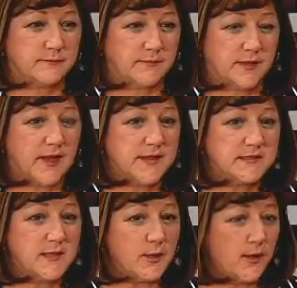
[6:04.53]

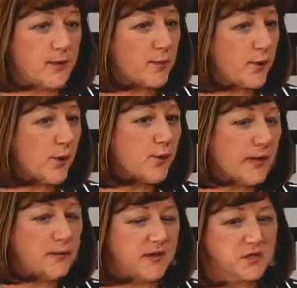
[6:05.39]
Because, any
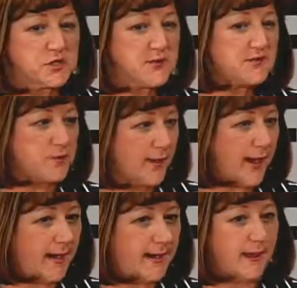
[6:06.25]
program initiative's
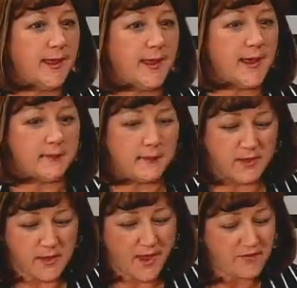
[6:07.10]
great.
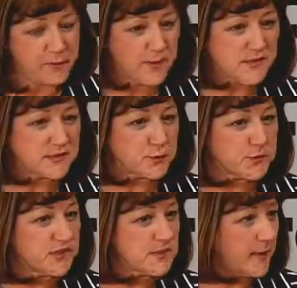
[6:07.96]
You have the
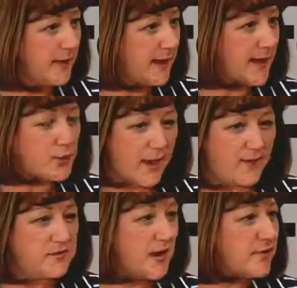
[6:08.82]
resources, but again, you
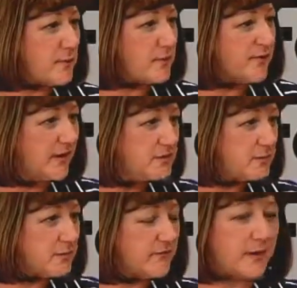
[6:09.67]
have to have that
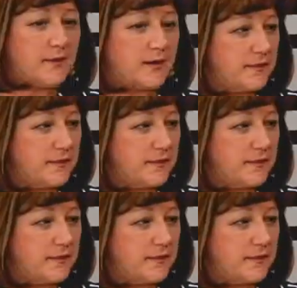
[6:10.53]
professional development